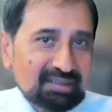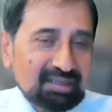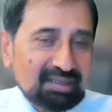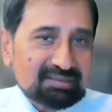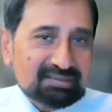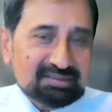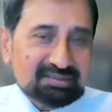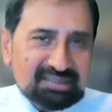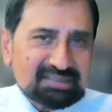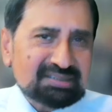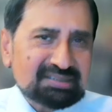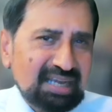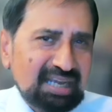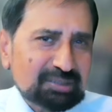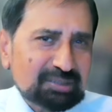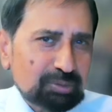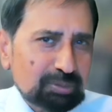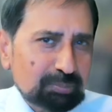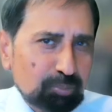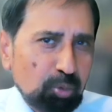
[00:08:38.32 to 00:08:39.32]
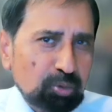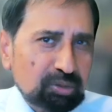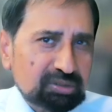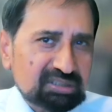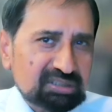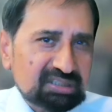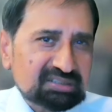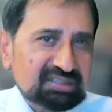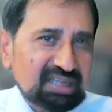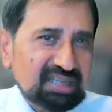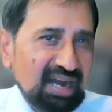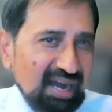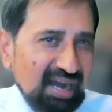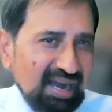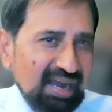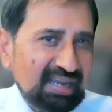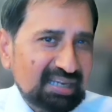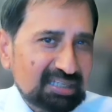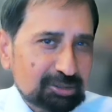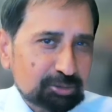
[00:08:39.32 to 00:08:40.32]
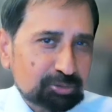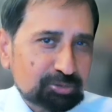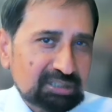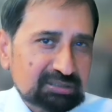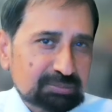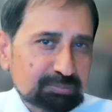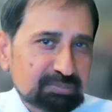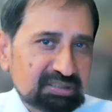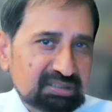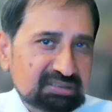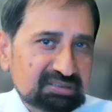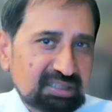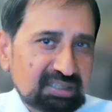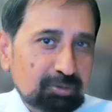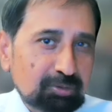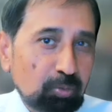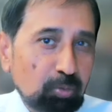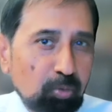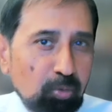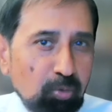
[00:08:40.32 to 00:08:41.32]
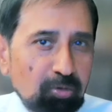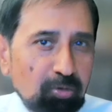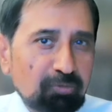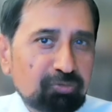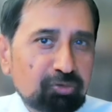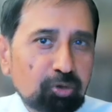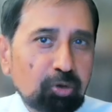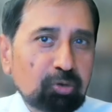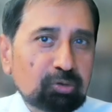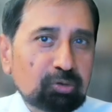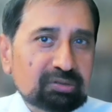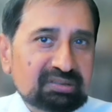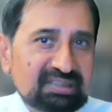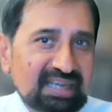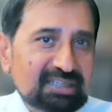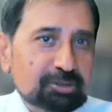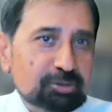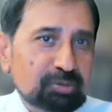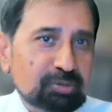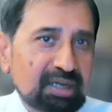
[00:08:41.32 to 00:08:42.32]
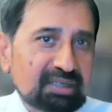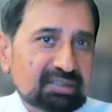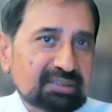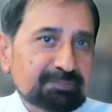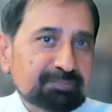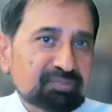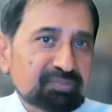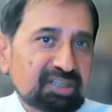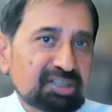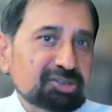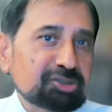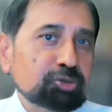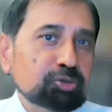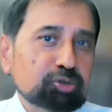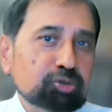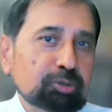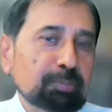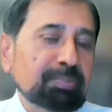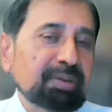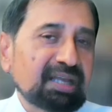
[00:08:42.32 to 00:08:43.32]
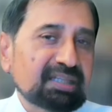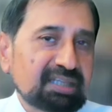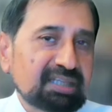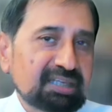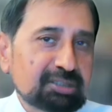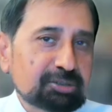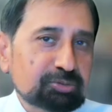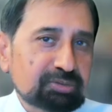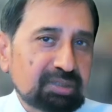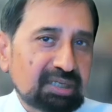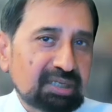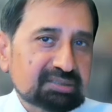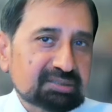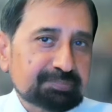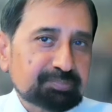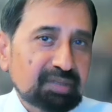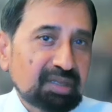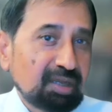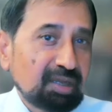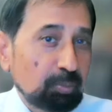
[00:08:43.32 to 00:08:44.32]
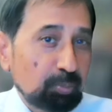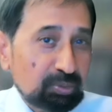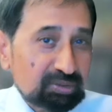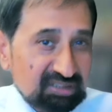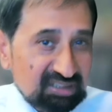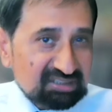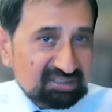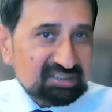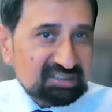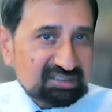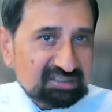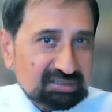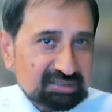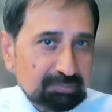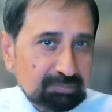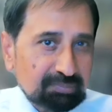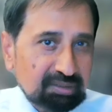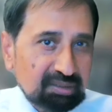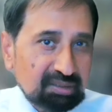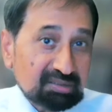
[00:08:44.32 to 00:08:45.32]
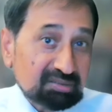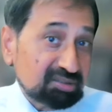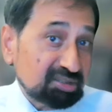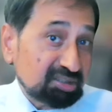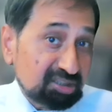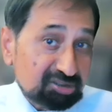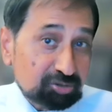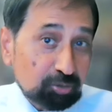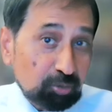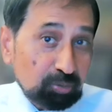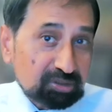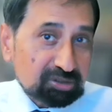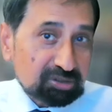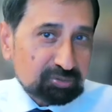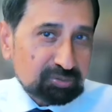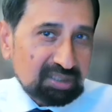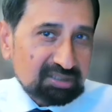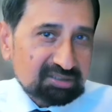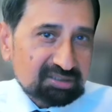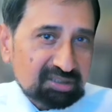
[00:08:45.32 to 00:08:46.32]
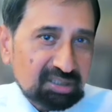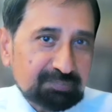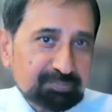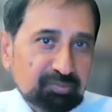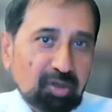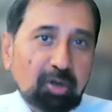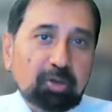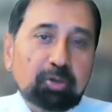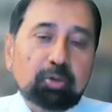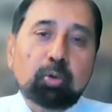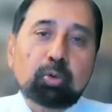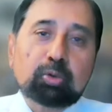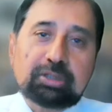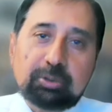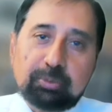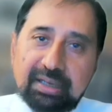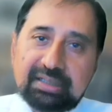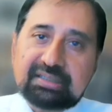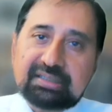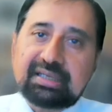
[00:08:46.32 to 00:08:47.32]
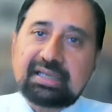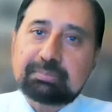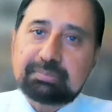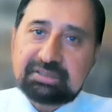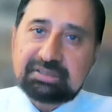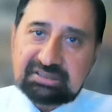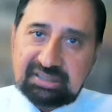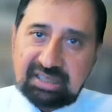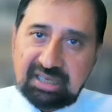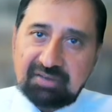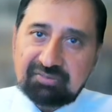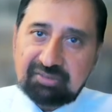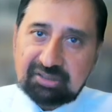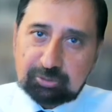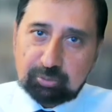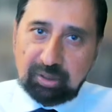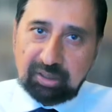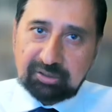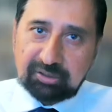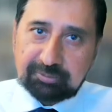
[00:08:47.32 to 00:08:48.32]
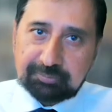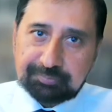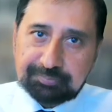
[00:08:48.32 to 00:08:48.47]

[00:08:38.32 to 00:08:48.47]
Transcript: These days with mortgages, the high interest means that all of your net rent is used to pay the interest. With this system, there is no interest and all the rent can be saved as well.